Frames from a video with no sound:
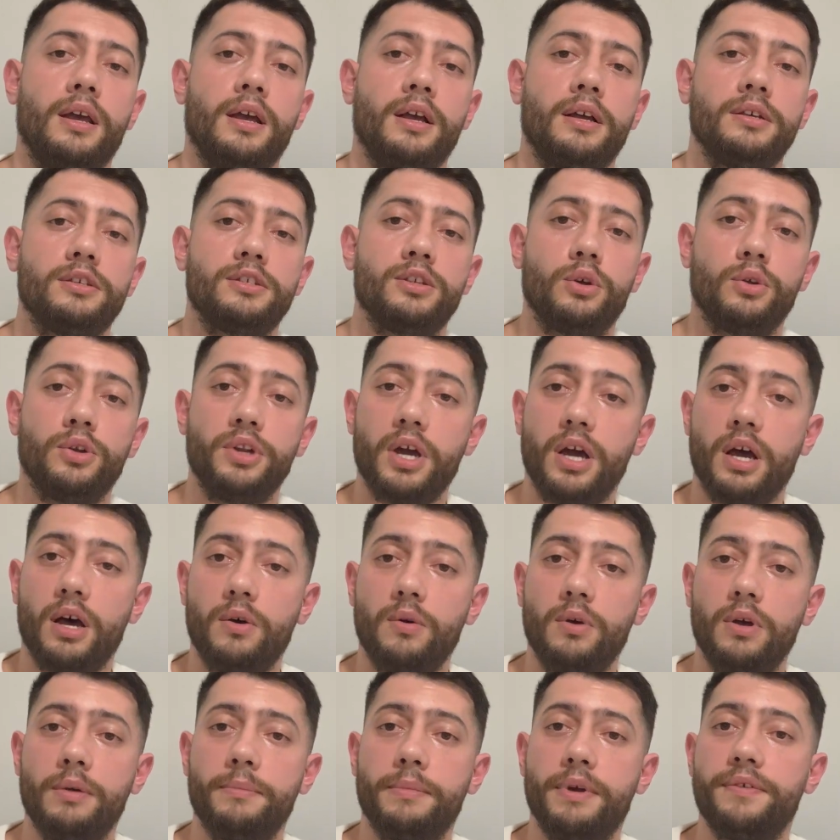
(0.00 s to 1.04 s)
So
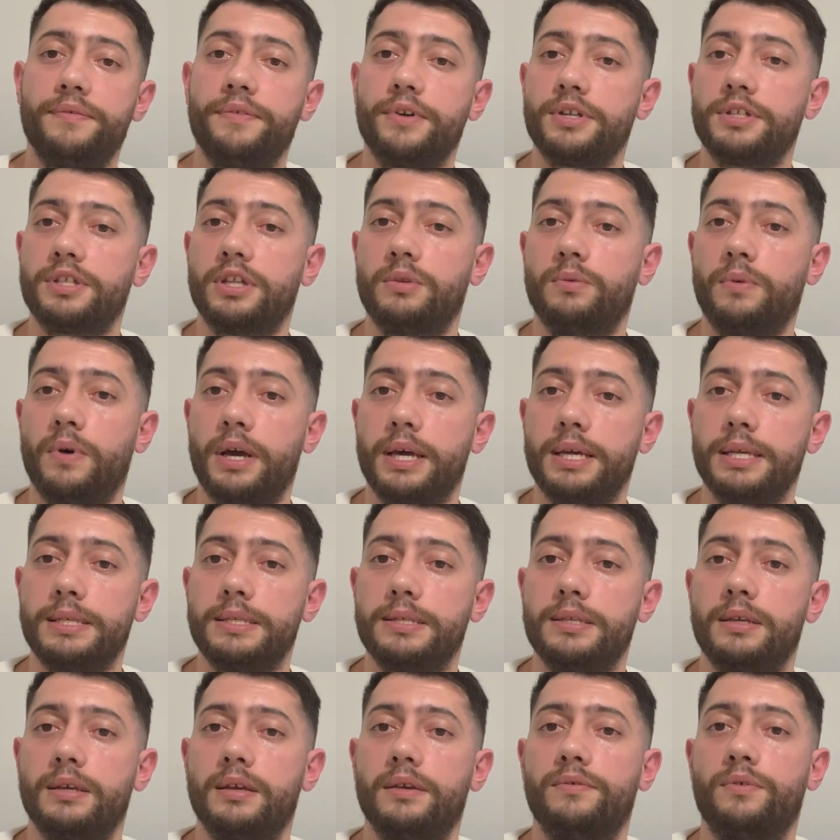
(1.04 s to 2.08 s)
now, my first
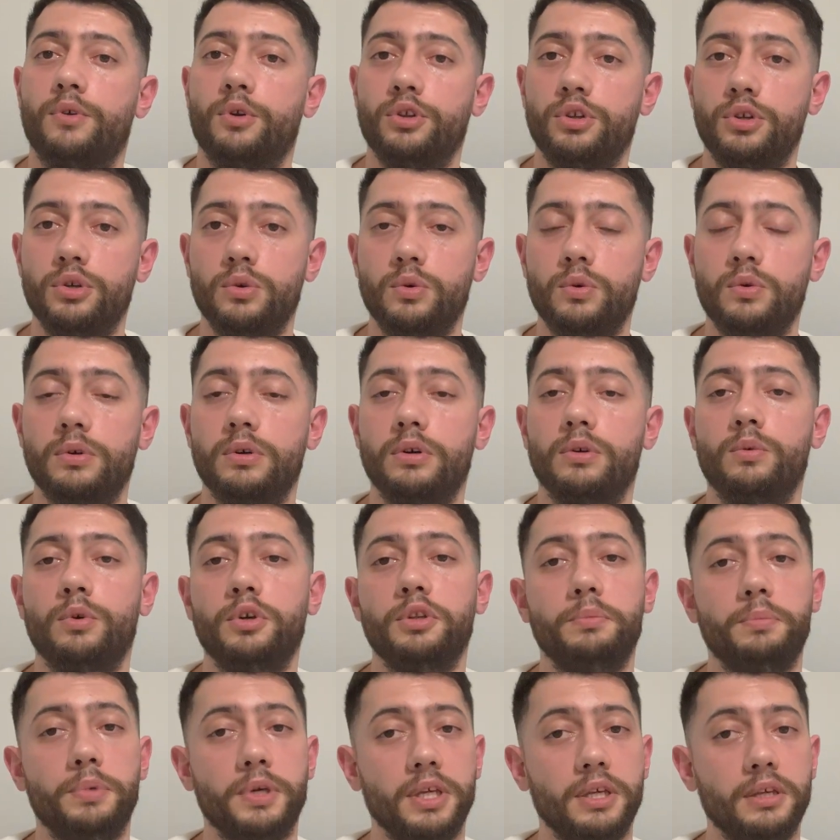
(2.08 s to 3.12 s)
advice for you
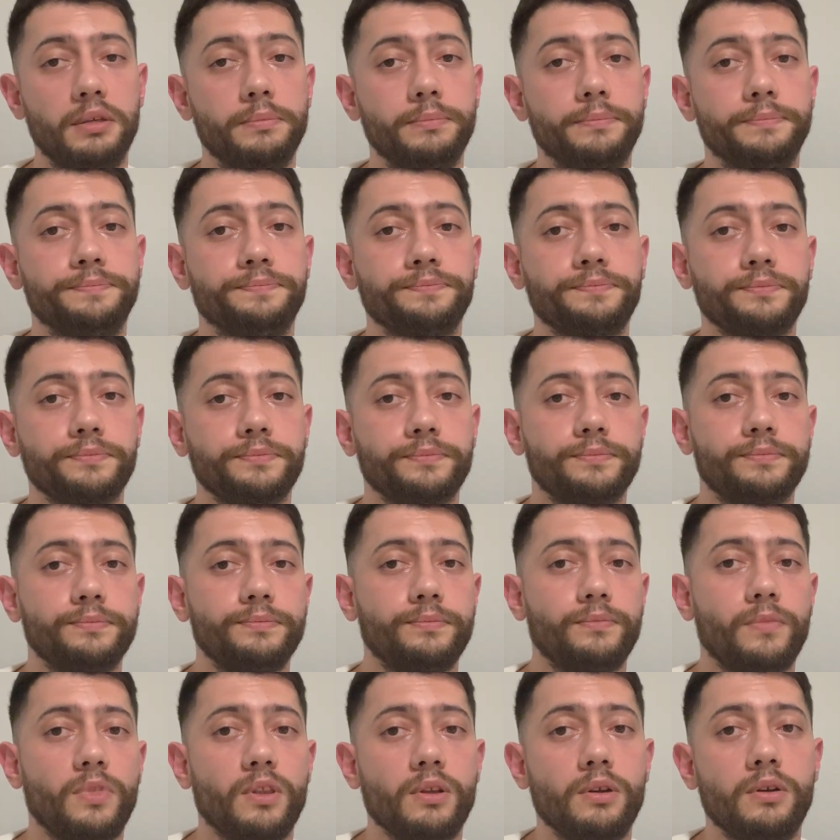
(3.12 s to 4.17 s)
would be,
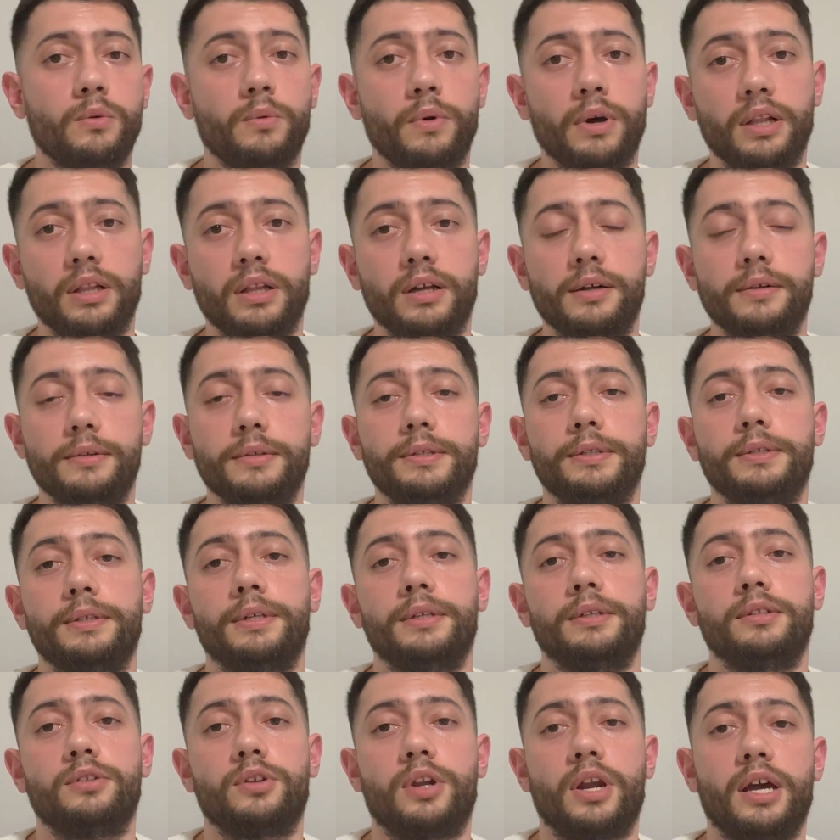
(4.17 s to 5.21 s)
well,
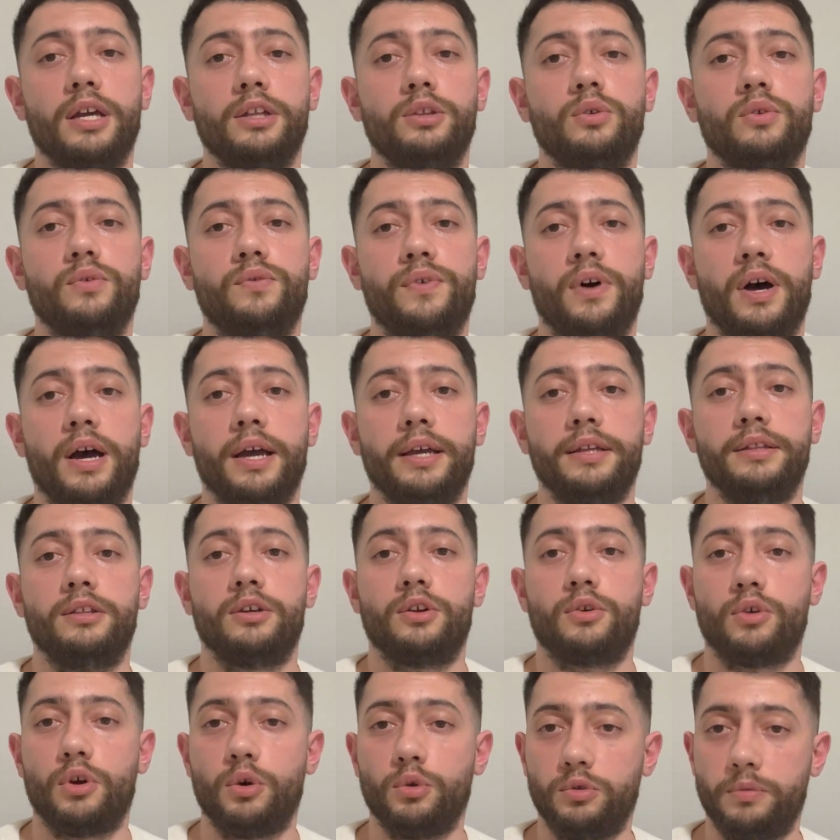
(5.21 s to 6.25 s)
try to find a
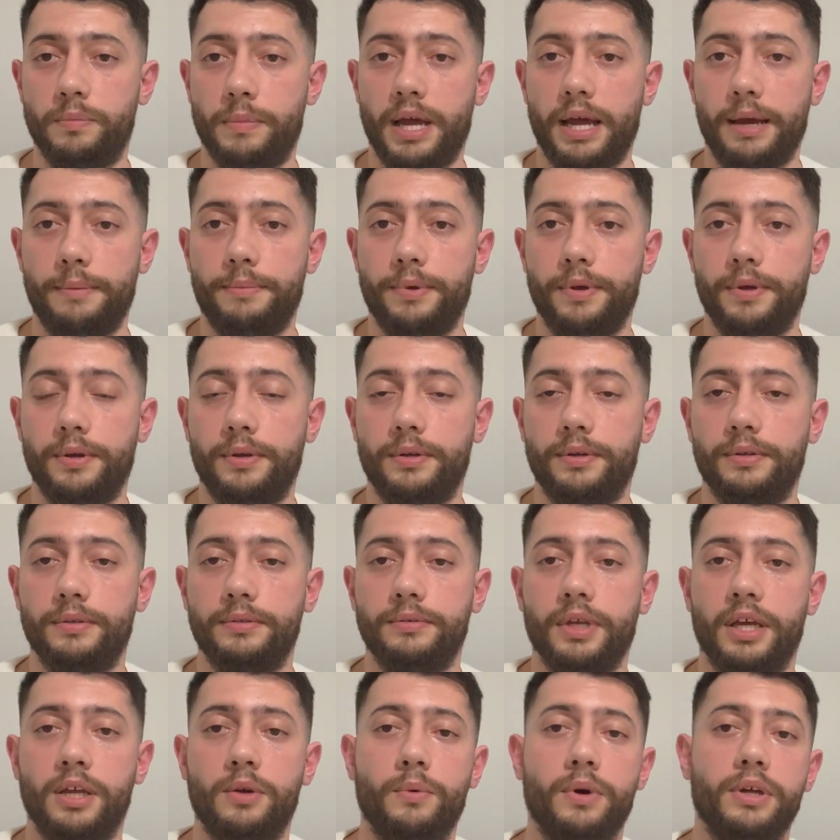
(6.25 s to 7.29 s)
roadmap.
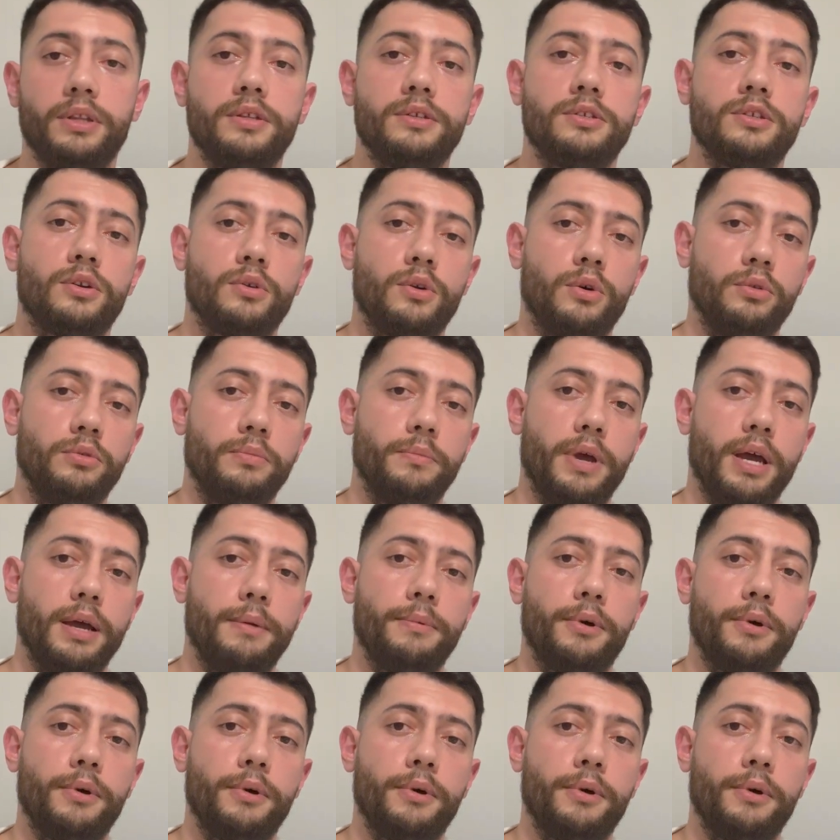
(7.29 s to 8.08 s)
And what is a roadmap?